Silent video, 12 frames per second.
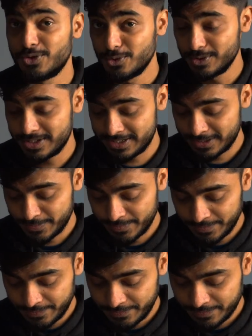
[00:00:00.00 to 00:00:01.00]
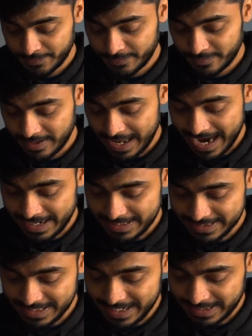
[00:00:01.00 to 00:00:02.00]
tools and
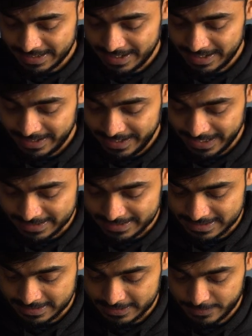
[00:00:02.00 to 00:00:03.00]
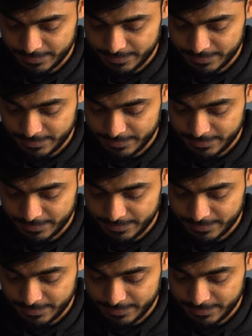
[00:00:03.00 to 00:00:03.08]
select text.